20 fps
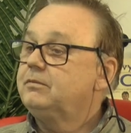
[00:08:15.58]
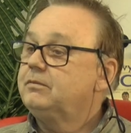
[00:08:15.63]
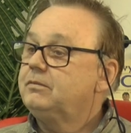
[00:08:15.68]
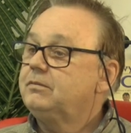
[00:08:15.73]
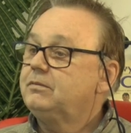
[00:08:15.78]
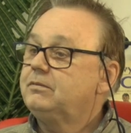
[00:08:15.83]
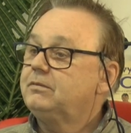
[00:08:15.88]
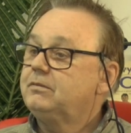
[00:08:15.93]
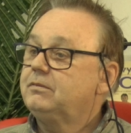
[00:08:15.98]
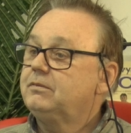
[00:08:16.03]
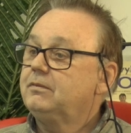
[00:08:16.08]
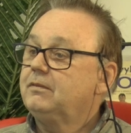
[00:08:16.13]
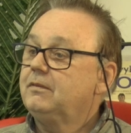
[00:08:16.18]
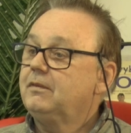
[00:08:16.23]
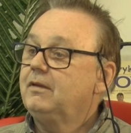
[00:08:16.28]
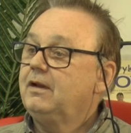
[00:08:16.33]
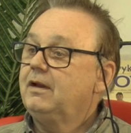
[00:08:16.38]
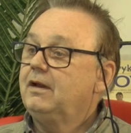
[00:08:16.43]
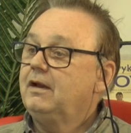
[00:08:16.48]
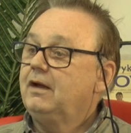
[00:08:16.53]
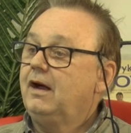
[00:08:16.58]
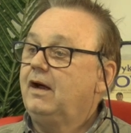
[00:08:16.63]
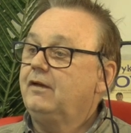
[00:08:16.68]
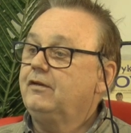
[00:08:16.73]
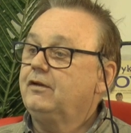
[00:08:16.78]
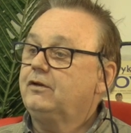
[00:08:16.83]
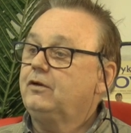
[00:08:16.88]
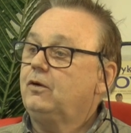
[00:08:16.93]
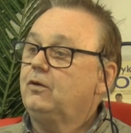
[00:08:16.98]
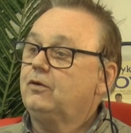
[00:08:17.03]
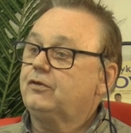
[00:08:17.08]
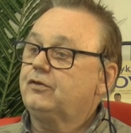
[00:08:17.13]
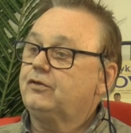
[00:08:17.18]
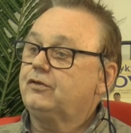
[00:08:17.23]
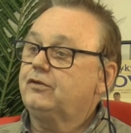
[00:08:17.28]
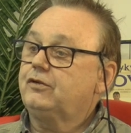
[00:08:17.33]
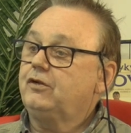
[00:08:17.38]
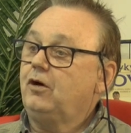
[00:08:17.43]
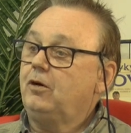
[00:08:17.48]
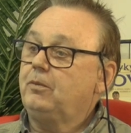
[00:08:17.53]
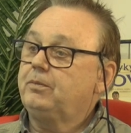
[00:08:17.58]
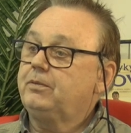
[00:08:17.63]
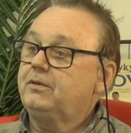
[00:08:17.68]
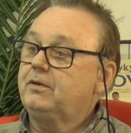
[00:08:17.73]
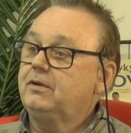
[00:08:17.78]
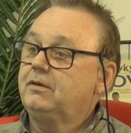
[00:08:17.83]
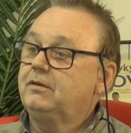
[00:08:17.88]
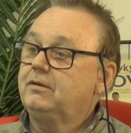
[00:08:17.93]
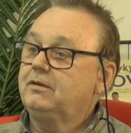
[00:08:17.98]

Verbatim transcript: Mm. And the dog stopped.